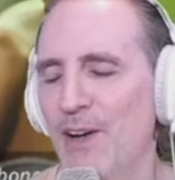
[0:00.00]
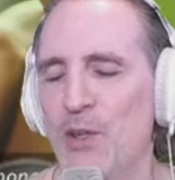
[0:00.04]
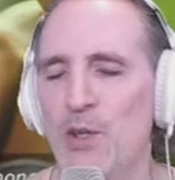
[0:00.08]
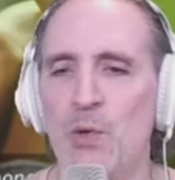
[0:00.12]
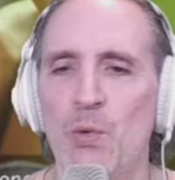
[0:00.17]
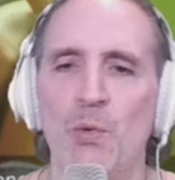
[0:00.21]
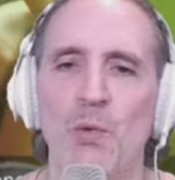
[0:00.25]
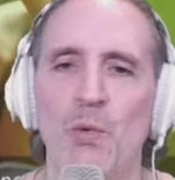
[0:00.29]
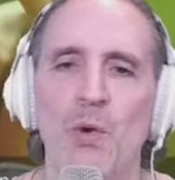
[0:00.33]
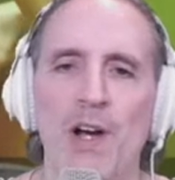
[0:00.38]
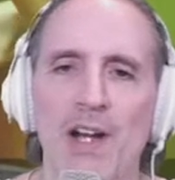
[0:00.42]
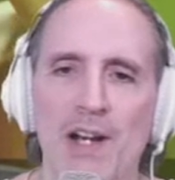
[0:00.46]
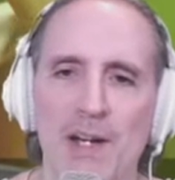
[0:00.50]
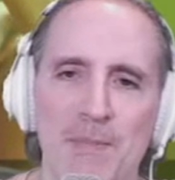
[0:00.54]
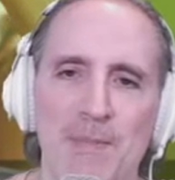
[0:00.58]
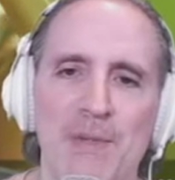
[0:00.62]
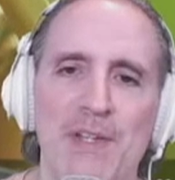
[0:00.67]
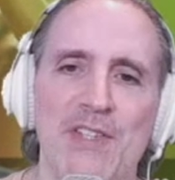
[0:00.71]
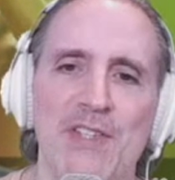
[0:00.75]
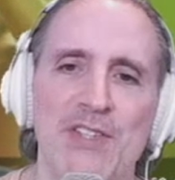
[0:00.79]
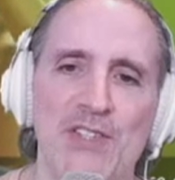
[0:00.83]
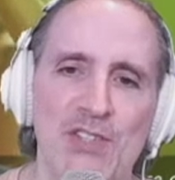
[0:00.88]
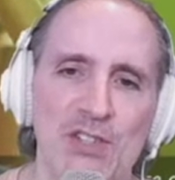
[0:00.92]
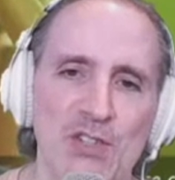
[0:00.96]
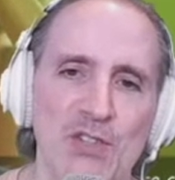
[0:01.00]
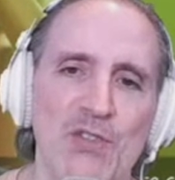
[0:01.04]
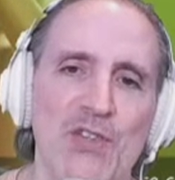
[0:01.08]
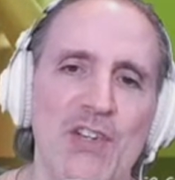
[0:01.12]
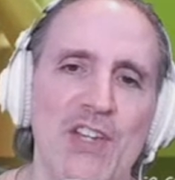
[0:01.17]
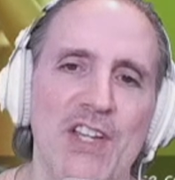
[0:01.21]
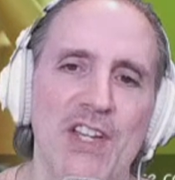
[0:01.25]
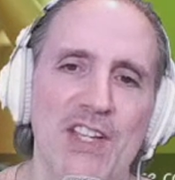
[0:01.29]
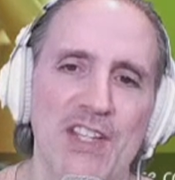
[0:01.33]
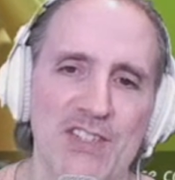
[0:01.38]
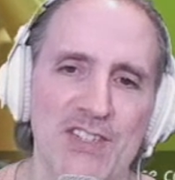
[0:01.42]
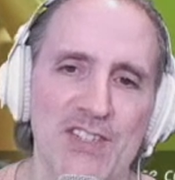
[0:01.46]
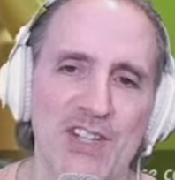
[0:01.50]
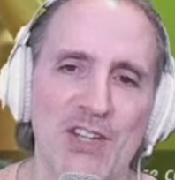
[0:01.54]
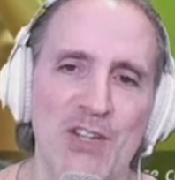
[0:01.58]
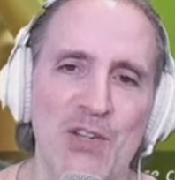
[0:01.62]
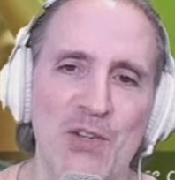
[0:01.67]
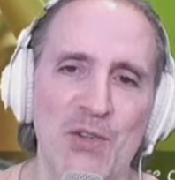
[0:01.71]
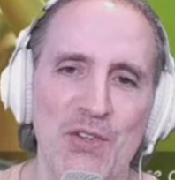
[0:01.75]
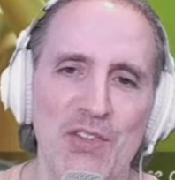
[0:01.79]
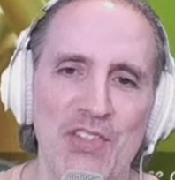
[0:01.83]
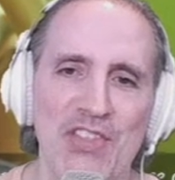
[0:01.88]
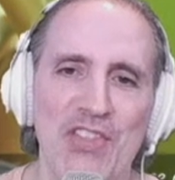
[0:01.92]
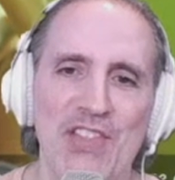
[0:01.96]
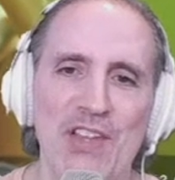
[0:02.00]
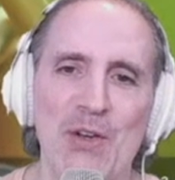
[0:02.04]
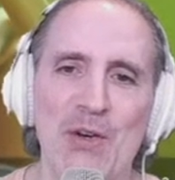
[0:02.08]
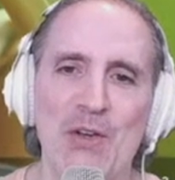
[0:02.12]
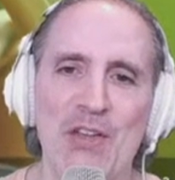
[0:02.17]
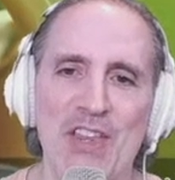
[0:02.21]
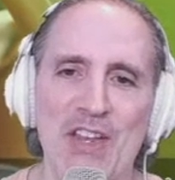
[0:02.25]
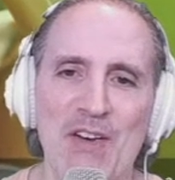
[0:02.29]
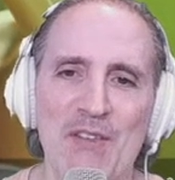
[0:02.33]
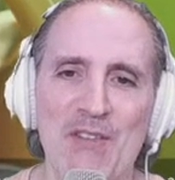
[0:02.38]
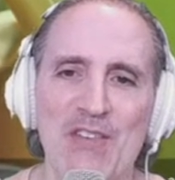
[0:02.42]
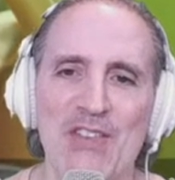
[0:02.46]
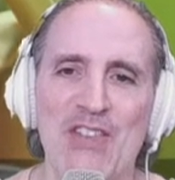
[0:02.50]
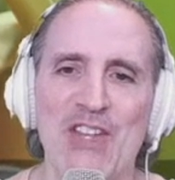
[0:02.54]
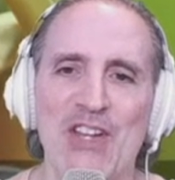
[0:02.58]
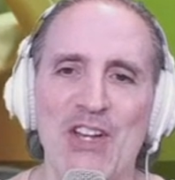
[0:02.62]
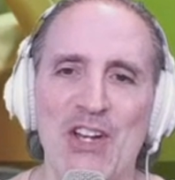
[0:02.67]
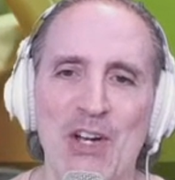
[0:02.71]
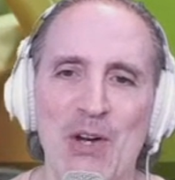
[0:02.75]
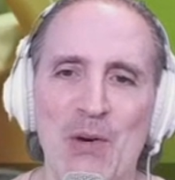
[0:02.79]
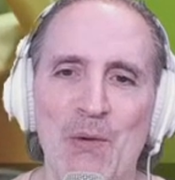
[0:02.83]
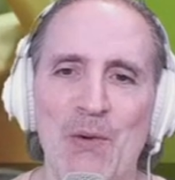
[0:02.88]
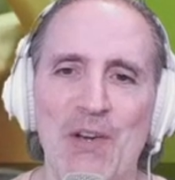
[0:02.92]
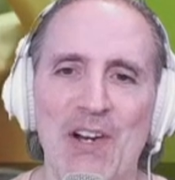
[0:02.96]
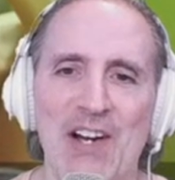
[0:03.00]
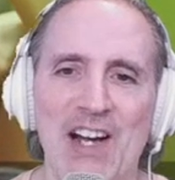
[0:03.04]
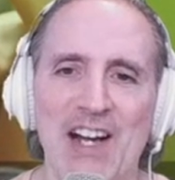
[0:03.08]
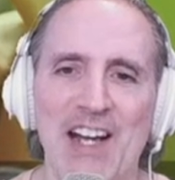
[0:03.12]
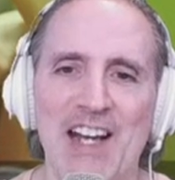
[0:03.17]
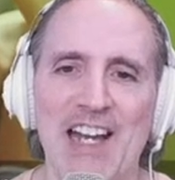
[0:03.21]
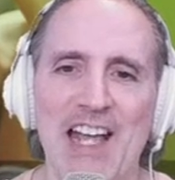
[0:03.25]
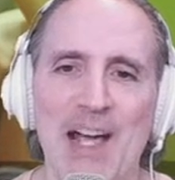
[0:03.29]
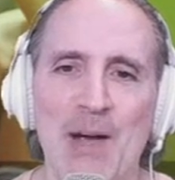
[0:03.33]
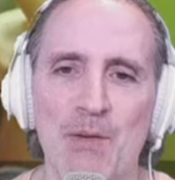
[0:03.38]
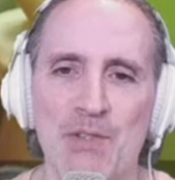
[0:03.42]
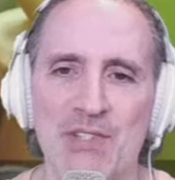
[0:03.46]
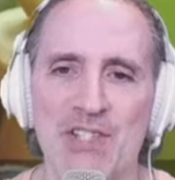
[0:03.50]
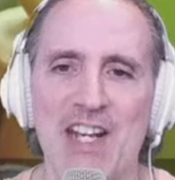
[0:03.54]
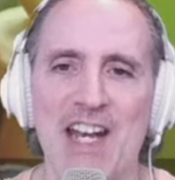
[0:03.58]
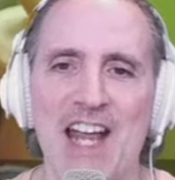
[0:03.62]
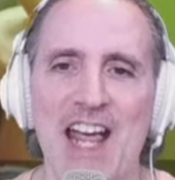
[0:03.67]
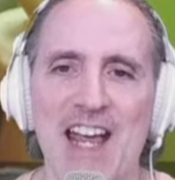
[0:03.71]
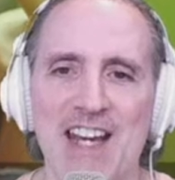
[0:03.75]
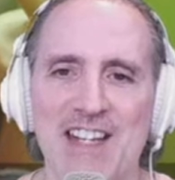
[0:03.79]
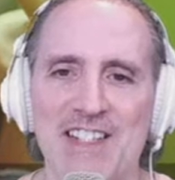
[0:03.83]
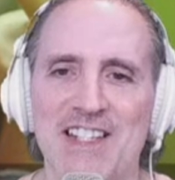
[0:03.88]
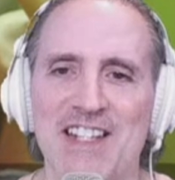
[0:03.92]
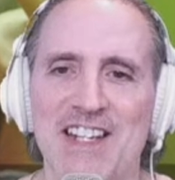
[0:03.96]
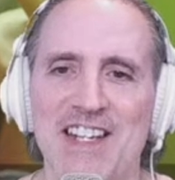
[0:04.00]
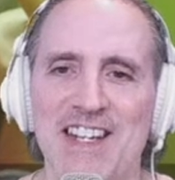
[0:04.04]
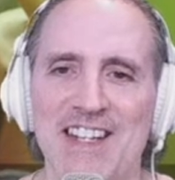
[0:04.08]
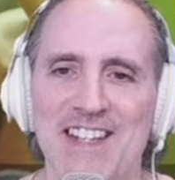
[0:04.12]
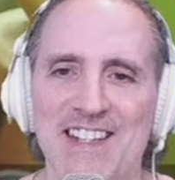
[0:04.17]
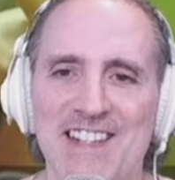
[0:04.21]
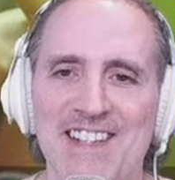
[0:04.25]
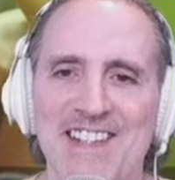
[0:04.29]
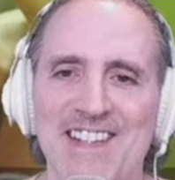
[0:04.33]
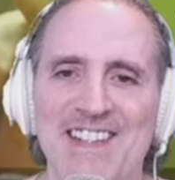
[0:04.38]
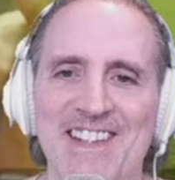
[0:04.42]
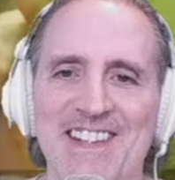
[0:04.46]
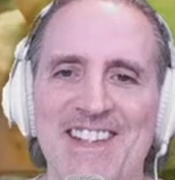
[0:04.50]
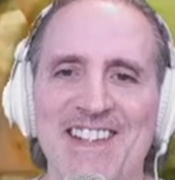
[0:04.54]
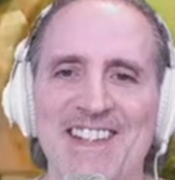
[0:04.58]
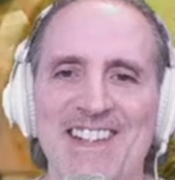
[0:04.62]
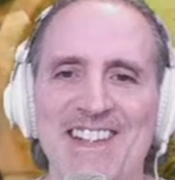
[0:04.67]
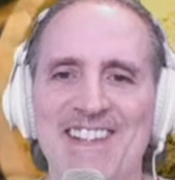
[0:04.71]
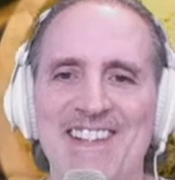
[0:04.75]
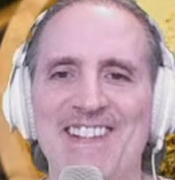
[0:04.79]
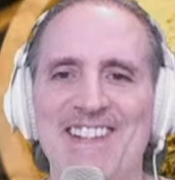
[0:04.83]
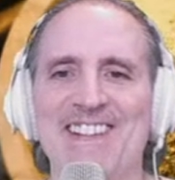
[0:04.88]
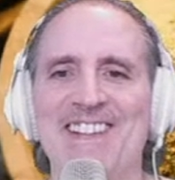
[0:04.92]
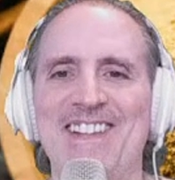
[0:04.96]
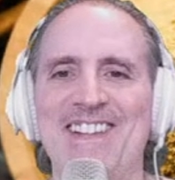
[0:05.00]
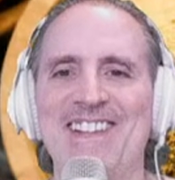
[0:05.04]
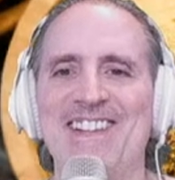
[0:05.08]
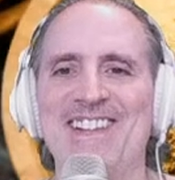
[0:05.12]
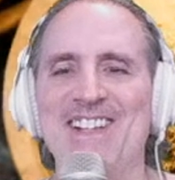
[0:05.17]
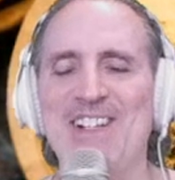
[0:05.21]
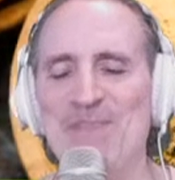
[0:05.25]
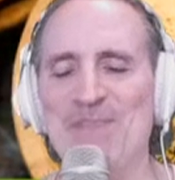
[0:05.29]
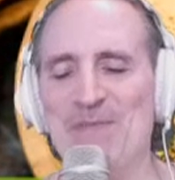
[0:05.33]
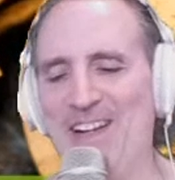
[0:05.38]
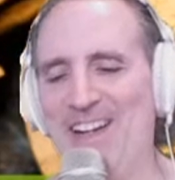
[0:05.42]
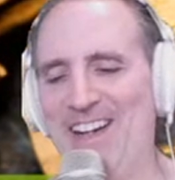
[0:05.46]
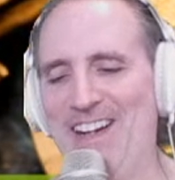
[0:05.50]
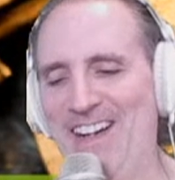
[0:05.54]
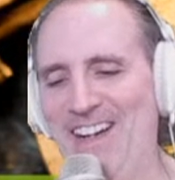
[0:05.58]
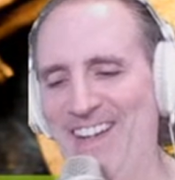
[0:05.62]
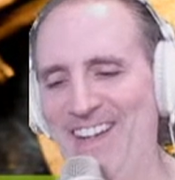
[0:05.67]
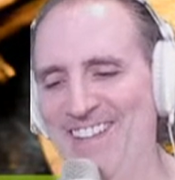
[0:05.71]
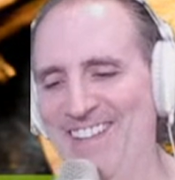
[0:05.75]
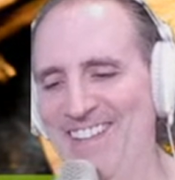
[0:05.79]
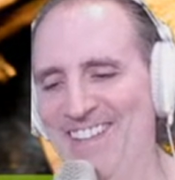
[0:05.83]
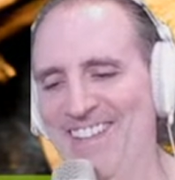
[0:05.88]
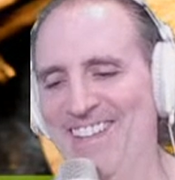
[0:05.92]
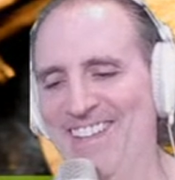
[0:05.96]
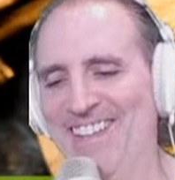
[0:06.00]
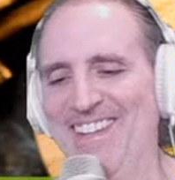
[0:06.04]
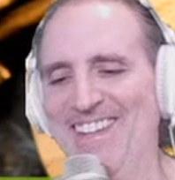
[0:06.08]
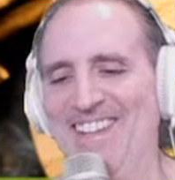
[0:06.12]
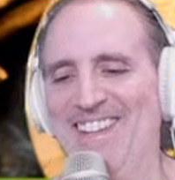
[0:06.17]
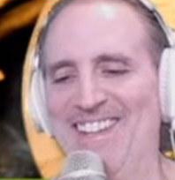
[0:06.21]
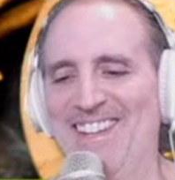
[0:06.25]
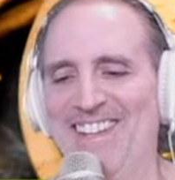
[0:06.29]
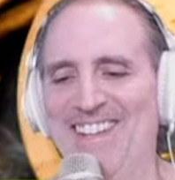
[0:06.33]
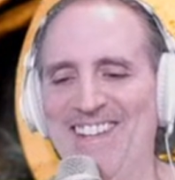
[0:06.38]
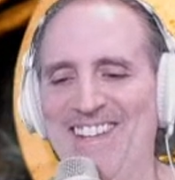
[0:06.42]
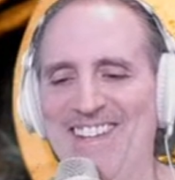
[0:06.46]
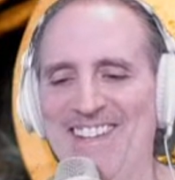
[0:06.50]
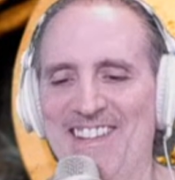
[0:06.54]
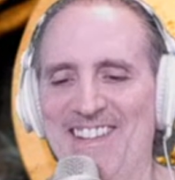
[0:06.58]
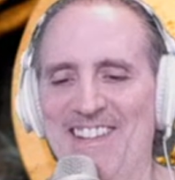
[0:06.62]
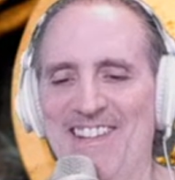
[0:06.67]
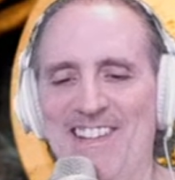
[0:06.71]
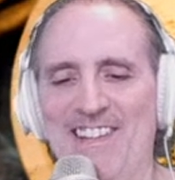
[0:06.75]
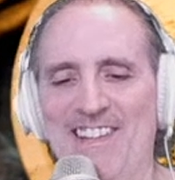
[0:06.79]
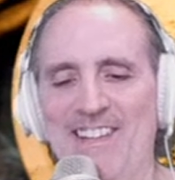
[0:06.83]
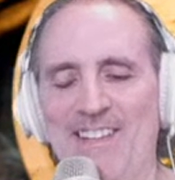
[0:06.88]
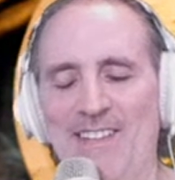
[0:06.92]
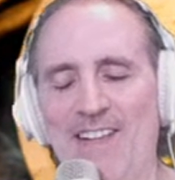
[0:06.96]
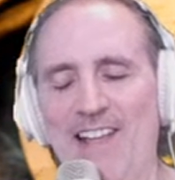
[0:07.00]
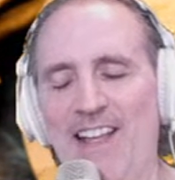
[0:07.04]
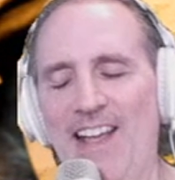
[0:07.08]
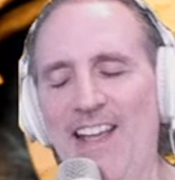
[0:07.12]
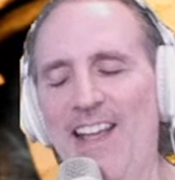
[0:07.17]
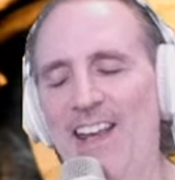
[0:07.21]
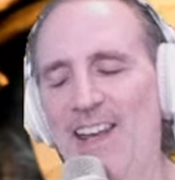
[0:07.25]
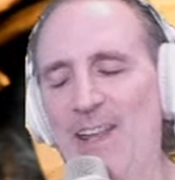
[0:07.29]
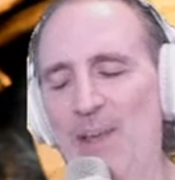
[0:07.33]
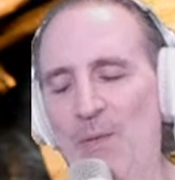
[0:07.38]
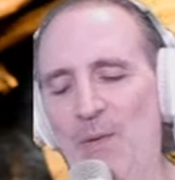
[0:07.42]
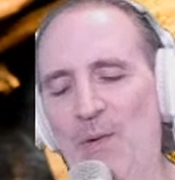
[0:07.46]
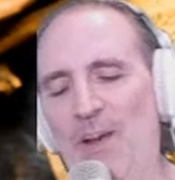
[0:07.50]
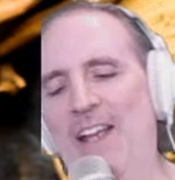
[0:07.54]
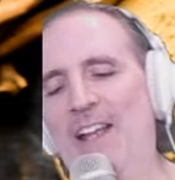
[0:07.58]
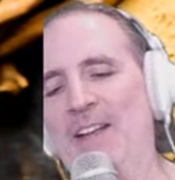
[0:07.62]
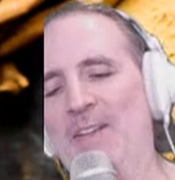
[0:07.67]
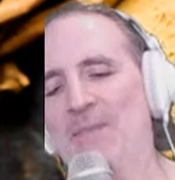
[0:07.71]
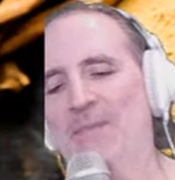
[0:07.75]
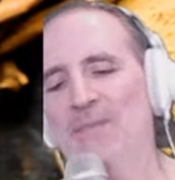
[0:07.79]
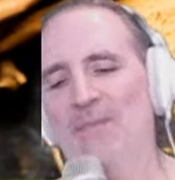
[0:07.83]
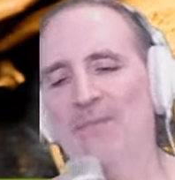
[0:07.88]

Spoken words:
You want to be serious that you think with everything going on that was an accident? Come on. Anyway.